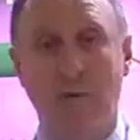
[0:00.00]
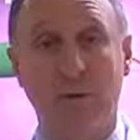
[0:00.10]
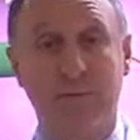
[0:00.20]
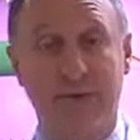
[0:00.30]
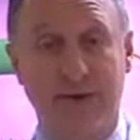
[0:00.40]
we
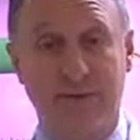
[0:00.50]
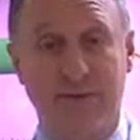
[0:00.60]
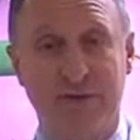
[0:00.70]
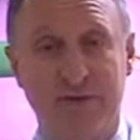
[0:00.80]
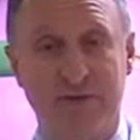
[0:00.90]
put our
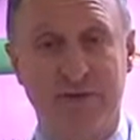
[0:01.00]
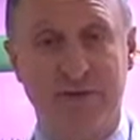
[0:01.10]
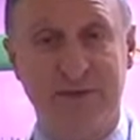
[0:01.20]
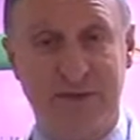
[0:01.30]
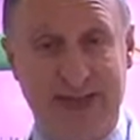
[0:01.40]
impression
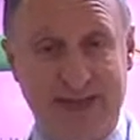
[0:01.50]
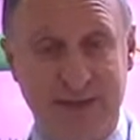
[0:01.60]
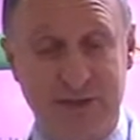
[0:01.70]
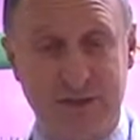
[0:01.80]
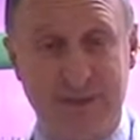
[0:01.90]
materials, our
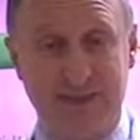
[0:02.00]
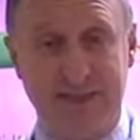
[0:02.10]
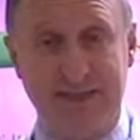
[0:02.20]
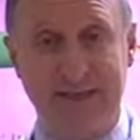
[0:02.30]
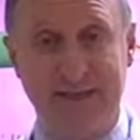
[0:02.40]
alginates
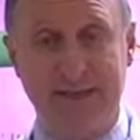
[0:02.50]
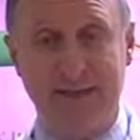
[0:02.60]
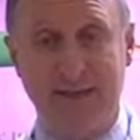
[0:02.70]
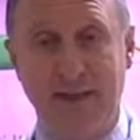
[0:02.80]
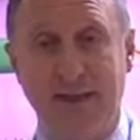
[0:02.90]
inside
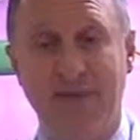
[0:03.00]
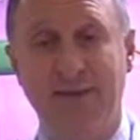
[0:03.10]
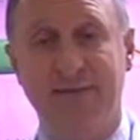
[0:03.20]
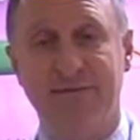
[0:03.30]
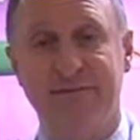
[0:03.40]
here. They're
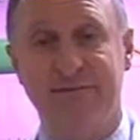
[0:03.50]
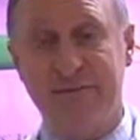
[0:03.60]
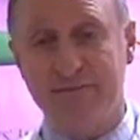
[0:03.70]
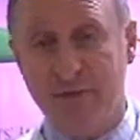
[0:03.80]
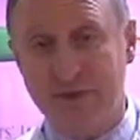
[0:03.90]
then
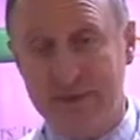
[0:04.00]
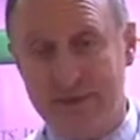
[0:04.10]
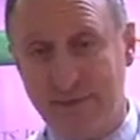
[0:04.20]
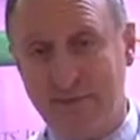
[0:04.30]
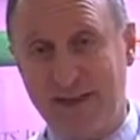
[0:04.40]
put
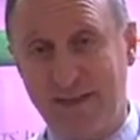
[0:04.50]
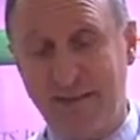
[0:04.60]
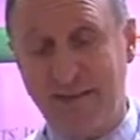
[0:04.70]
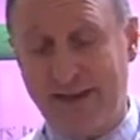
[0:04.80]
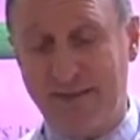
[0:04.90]
into the
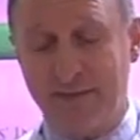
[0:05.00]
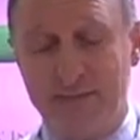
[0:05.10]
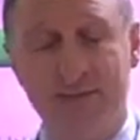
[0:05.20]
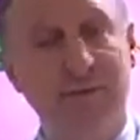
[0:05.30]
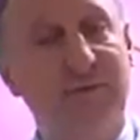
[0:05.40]
mouth, and the
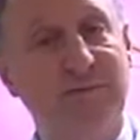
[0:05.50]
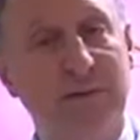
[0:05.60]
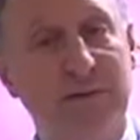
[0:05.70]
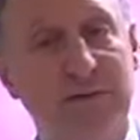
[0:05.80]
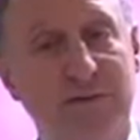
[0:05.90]
material
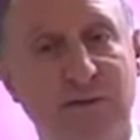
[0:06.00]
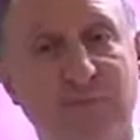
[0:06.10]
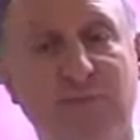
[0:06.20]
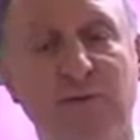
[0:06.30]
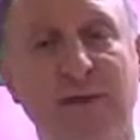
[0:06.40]
flows
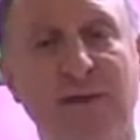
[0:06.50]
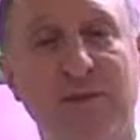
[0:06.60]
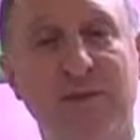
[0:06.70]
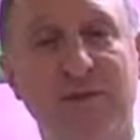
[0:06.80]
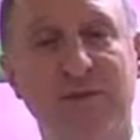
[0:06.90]
through the
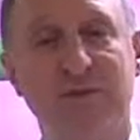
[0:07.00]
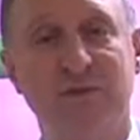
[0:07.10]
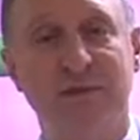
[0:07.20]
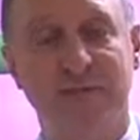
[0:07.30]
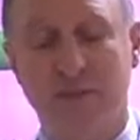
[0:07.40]
impression
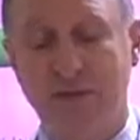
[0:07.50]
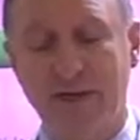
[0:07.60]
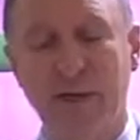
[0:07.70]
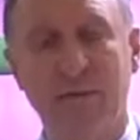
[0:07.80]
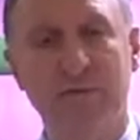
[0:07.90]
trays. So we
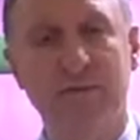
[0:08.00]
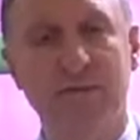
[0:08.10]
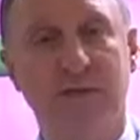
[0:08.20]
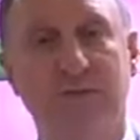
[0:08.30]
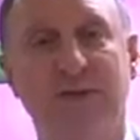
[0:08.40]
lose
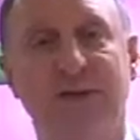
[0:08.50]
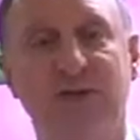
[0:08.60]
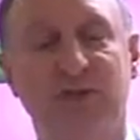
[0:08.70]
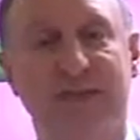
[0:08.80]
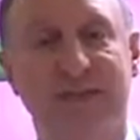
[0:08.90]

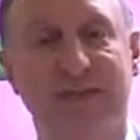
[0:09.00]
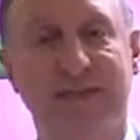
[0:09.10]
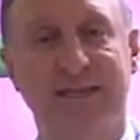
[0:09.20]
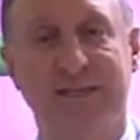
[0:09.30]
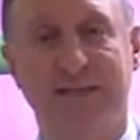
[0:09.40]
compression
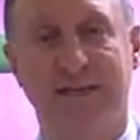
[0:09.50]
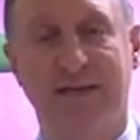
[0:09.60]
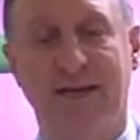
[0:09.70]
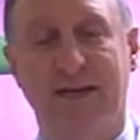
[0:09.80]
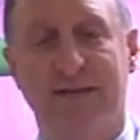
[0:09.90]
inside here.
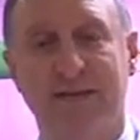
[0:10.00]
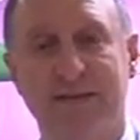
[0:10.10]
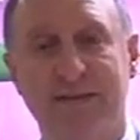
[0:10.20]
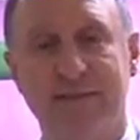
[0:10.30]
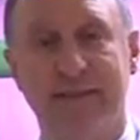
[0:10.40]
This
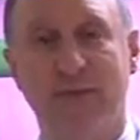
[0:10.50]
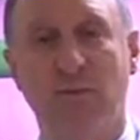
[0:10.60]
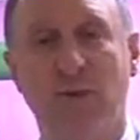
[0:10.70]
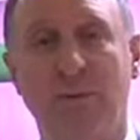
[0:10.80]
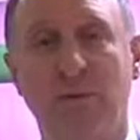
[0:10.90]
is taking
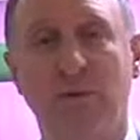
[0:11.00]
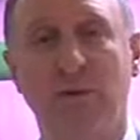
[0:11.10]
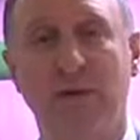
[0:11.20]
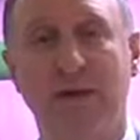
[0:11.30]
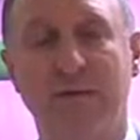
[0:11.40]
what we
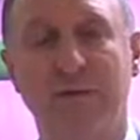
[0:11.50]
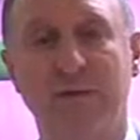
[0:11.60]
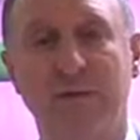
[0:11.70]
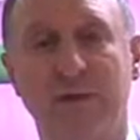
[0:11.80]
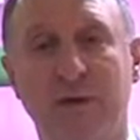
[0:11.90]
call a
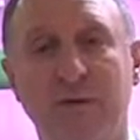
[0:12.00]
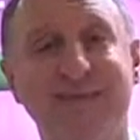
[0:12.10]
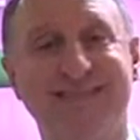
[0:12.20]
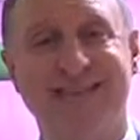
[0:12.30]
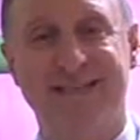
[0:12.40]

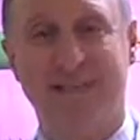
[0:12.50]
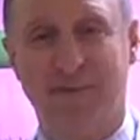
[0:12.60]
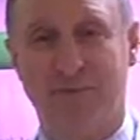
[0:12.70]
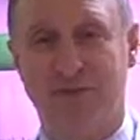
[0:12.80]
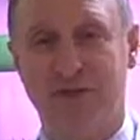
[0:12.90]
mucostatic
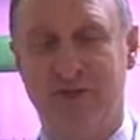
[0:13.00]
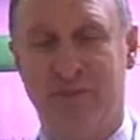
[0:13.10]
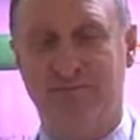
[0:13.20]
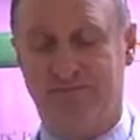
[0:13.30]
impression.